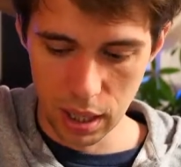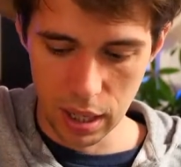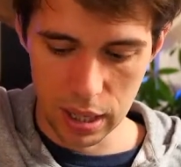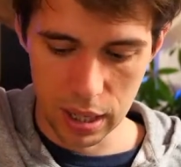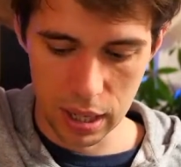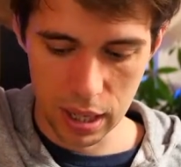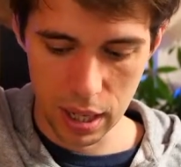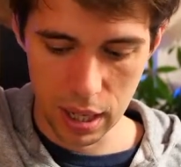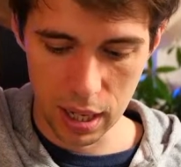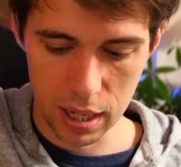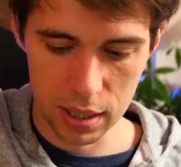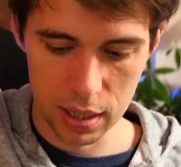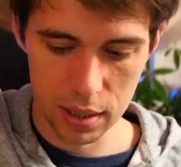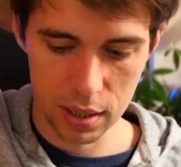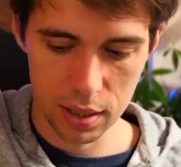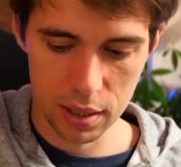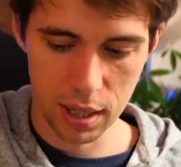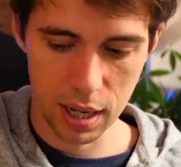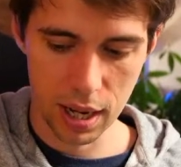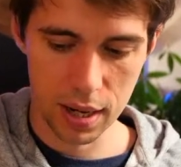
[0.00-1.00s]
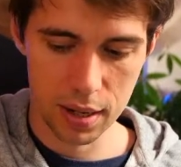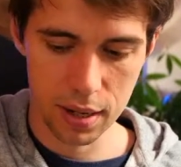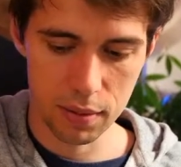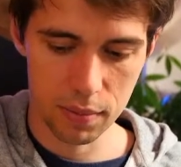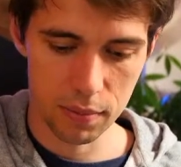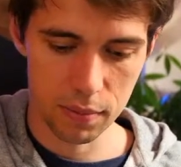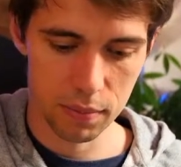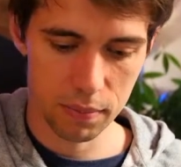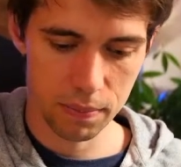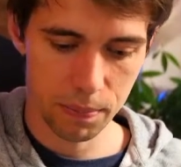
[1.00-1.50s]
And
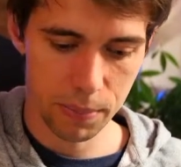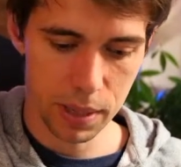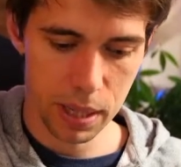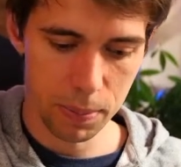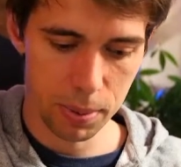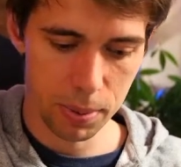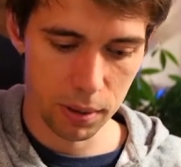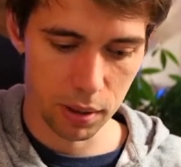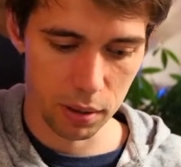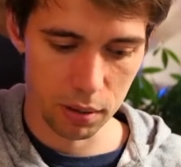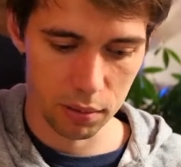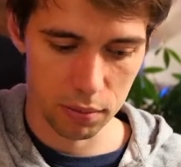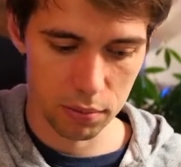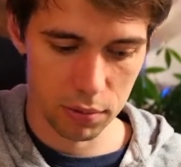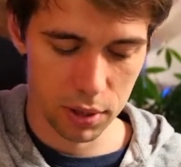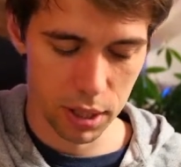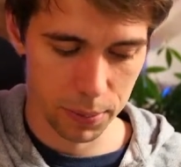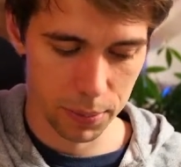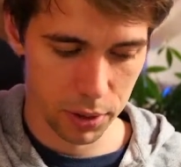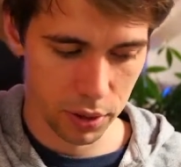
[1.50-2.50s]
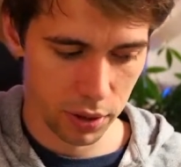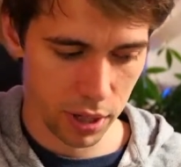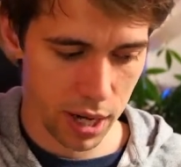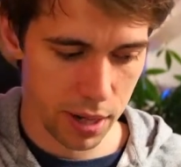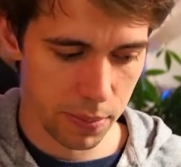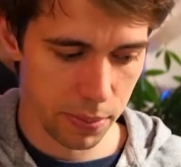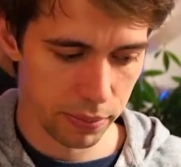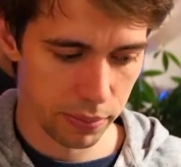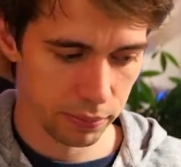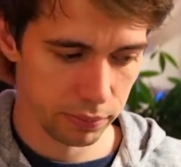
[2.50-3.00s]
then people
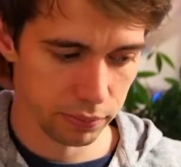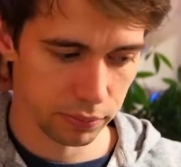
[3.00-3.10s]
subscribe,